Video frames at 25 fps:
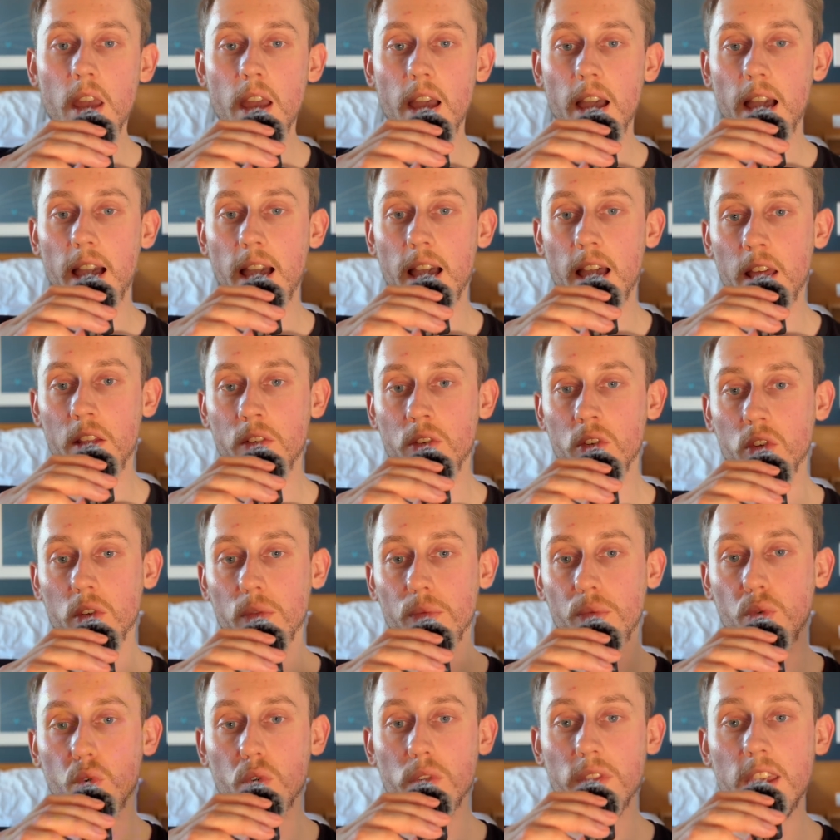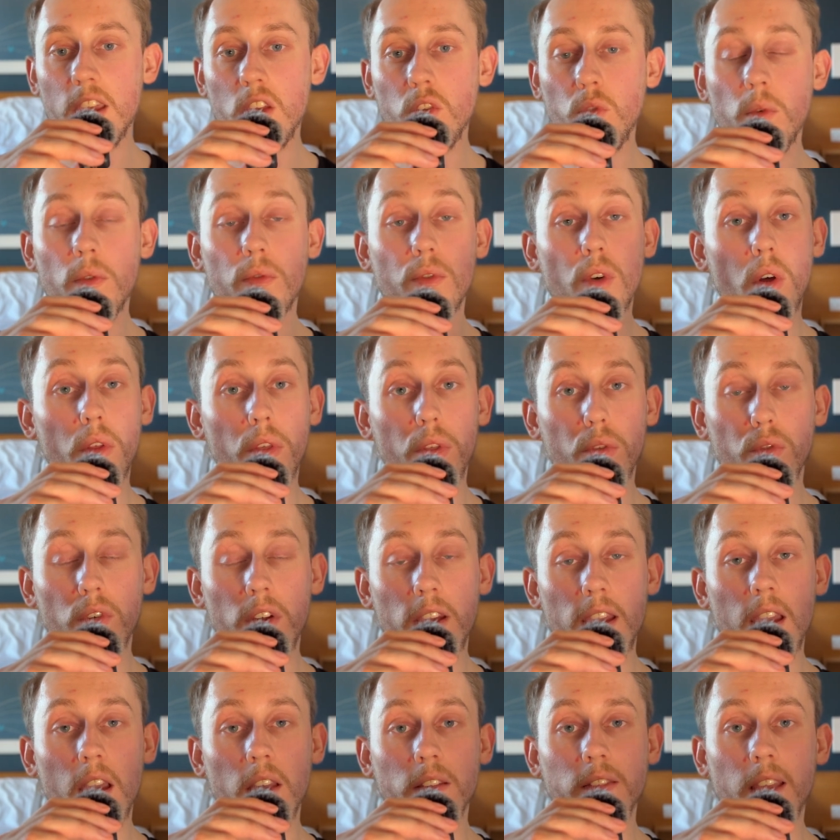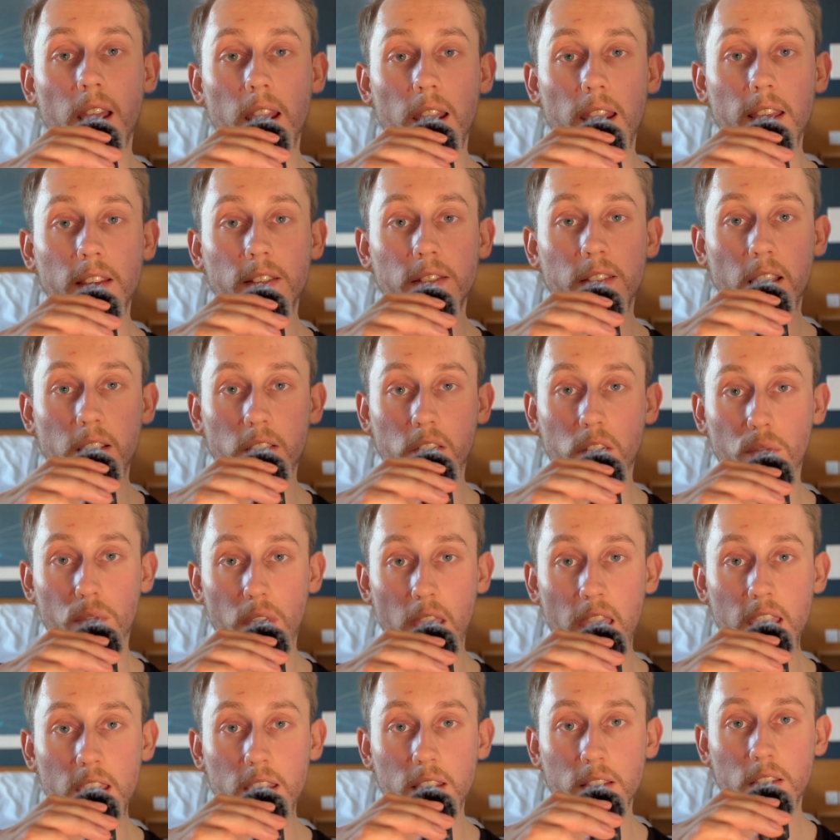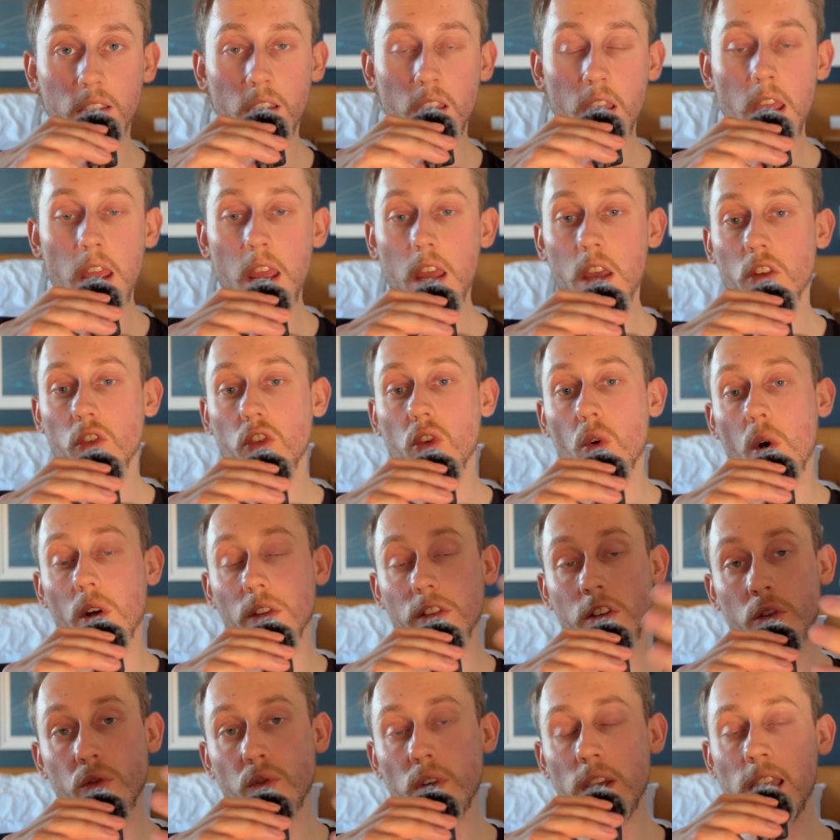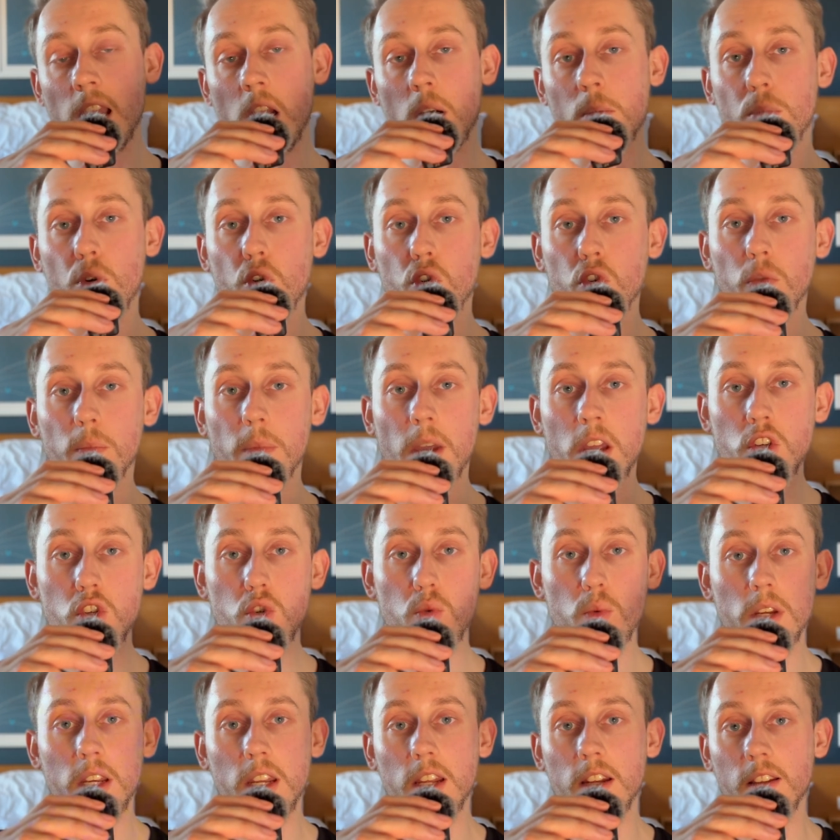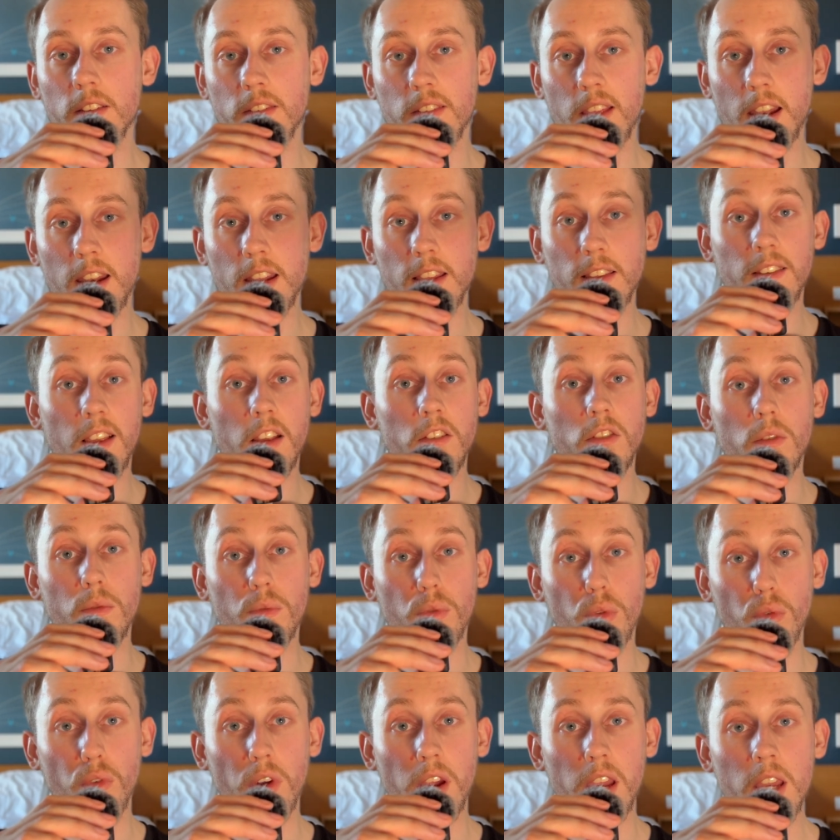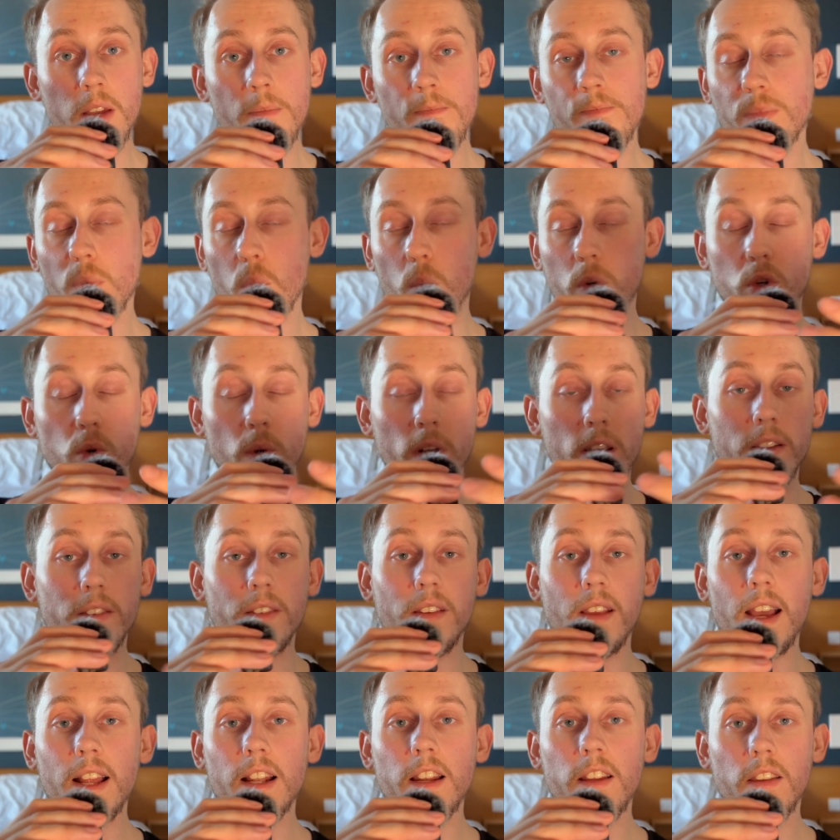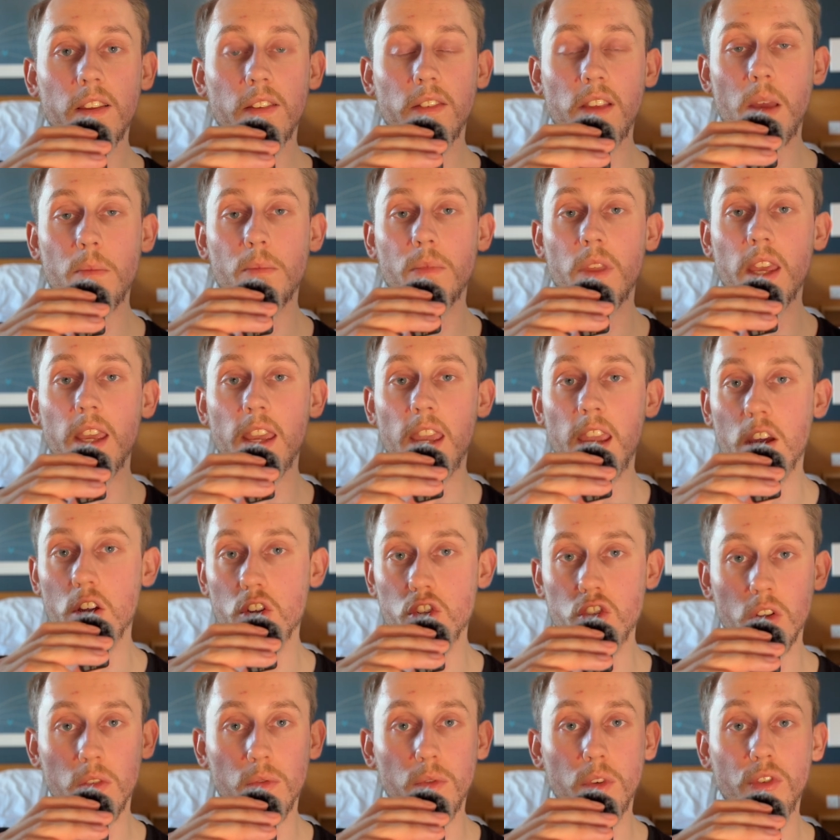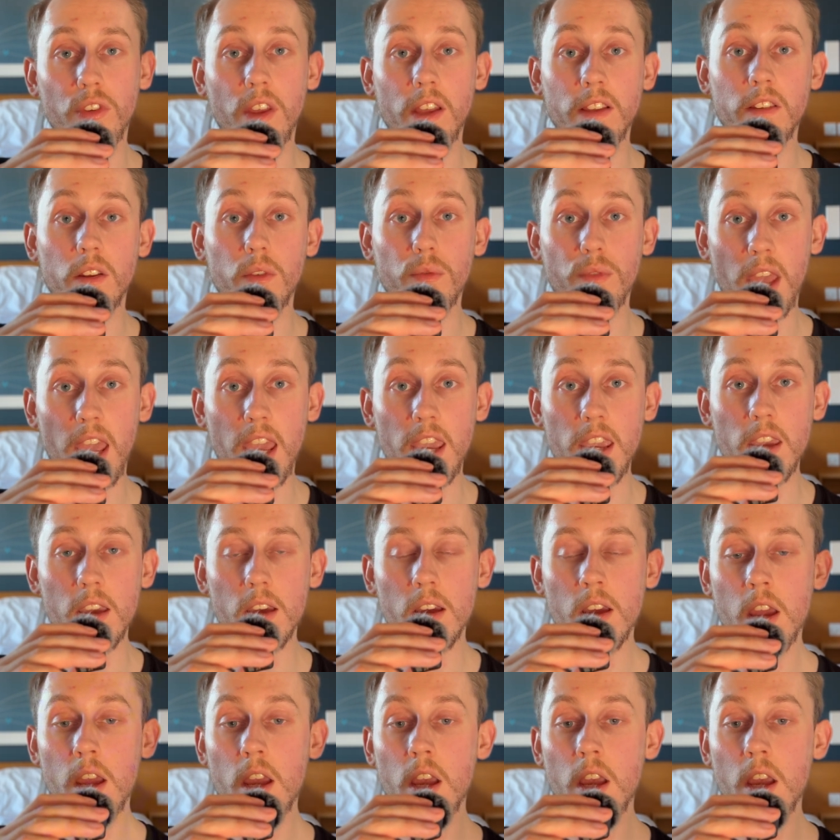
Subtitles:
And for this, we've got 3 ascending sets of 8. So on the 3-count pulls bench, we did ascending sets of 3. We're doing exactly the same thing here, just for sets of 8.